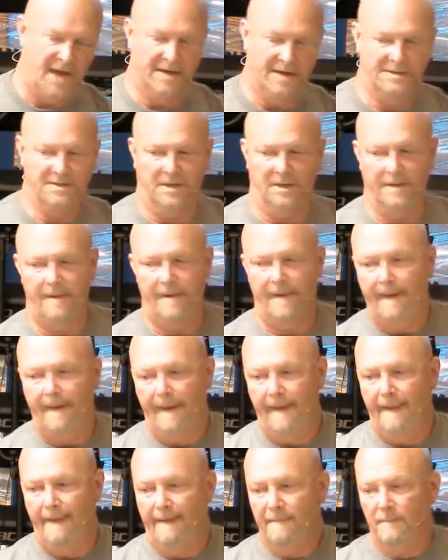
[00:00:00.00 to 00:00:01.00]
actually,
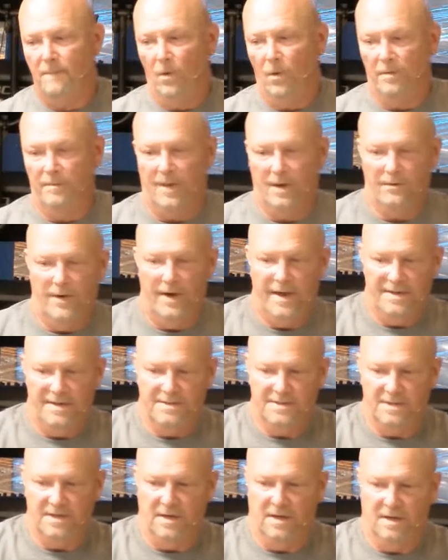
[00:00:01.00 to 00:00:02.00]
more than my
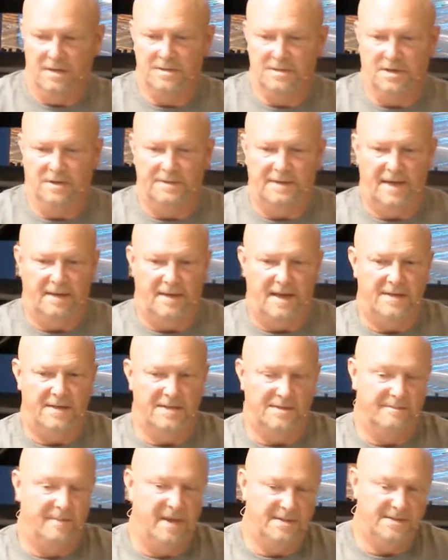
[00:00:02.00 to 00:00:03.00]
grandsons, because I, I
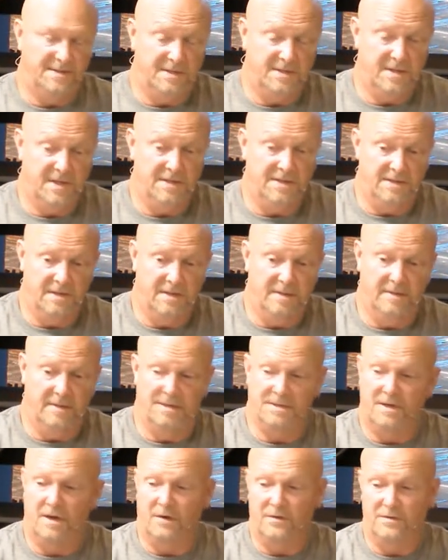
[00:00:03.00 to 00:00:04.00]
just basically teach them
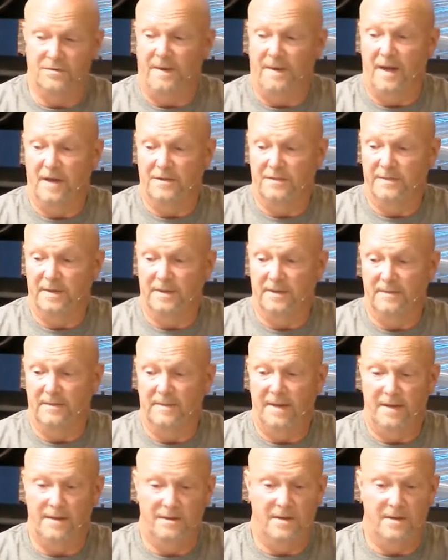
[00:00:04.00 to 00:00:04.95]
it's their responsibility, man.